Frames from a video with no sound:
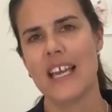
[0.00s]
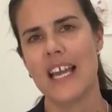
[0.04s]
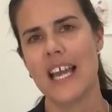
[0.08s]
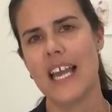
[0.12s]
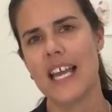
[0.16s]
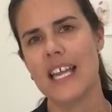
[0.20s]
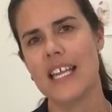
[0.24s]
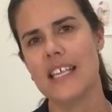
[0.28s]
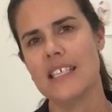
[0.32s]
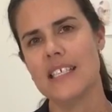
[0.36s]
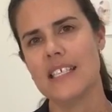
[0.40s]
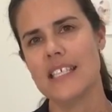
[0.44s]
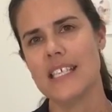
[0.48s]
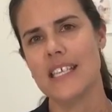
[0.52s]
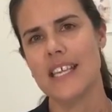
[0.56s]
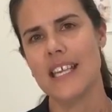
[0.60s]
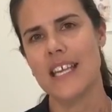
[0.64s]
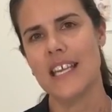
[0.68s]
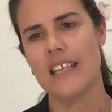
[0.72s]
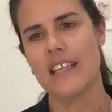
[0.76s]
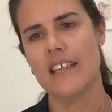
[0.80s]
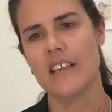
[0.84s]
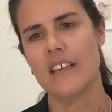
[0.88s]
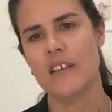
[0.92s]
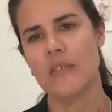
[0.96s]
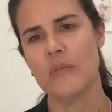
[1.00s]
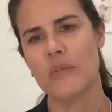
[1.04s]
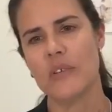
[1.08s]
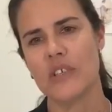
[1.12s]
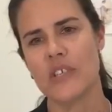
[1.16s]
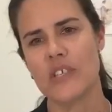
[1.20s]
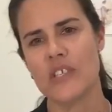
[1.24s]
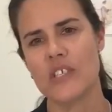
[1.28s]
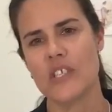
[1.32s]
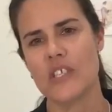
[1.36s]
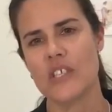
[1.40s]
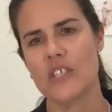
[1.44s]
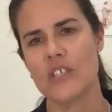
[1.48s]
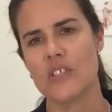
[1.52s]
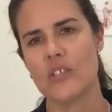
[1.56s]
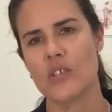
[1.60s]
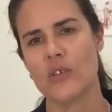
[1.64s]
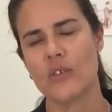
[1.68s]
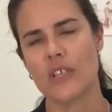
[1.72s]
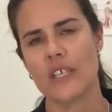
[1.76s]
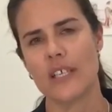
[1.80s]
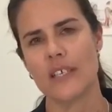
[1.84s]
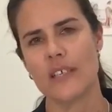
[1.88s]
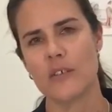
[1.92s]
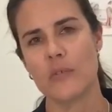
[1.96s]
and today I wanted to
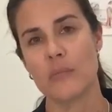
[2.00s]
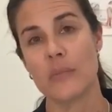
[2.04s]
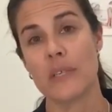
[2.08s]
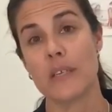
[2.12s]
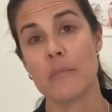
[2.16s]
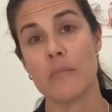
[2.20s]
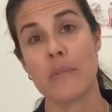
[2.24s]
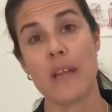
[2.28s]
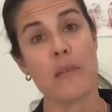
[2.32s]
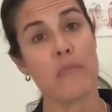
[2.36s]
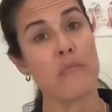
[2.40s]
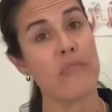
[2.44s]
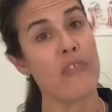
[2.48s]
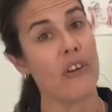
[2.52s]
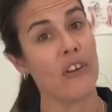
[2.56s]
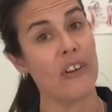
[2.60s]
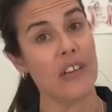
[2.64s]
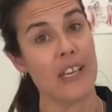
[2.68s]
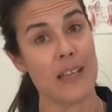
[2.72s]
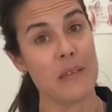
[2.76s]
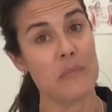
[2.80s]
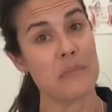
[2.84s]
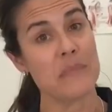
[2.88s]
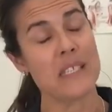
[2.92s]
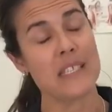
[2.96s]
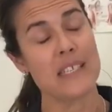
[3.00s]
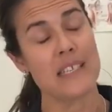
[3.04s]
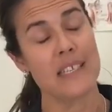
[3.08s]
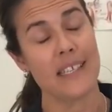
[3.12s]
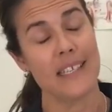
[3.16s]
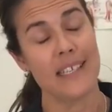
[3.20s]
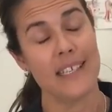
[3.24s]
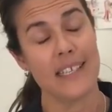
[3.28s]
talk a little bit about prolapse.